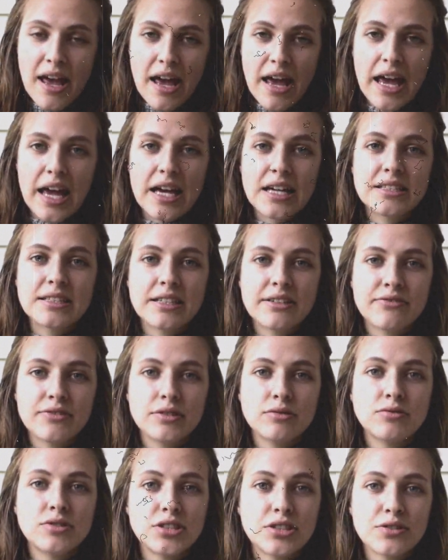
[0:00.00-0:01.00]
And if
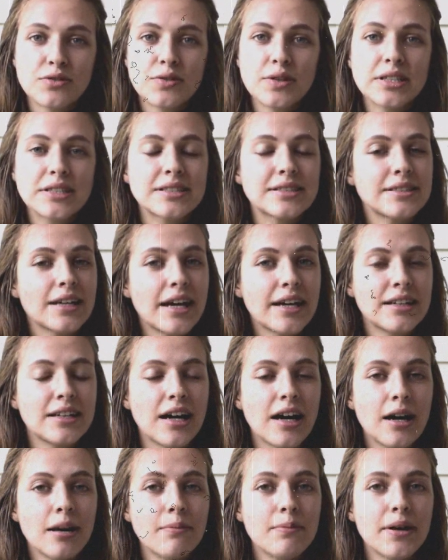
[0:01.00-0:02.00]
you do sign
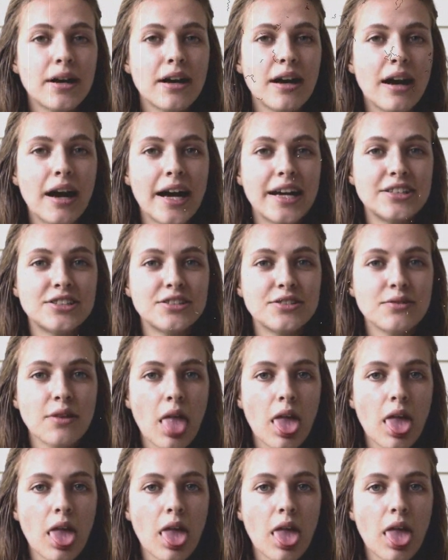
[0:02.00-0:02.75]
up, I do